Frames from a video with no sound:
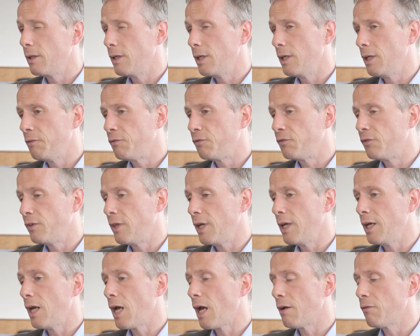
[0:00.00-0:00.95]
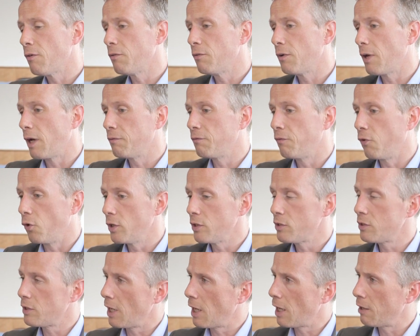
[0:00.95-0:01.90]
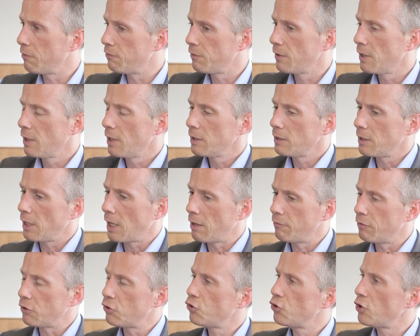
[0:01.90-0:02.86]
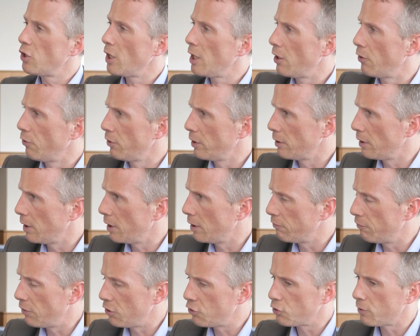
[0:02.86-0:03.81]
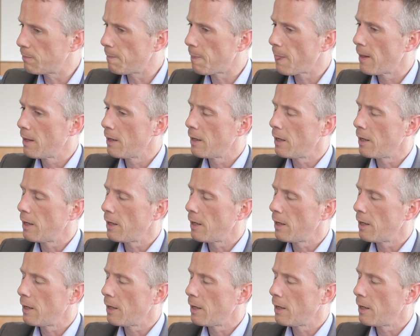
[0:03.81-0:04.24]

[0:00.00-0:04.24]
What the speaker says: if they have a voice, they have a share in the vision,